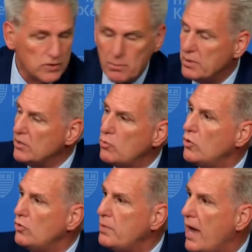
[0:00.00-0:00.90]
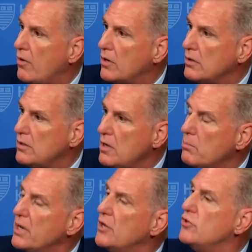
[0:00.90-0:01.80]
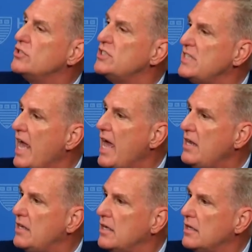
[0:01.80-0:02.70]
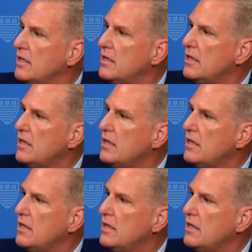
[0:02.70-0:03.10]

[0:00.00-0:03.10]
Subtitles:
Not being the world power, but understanding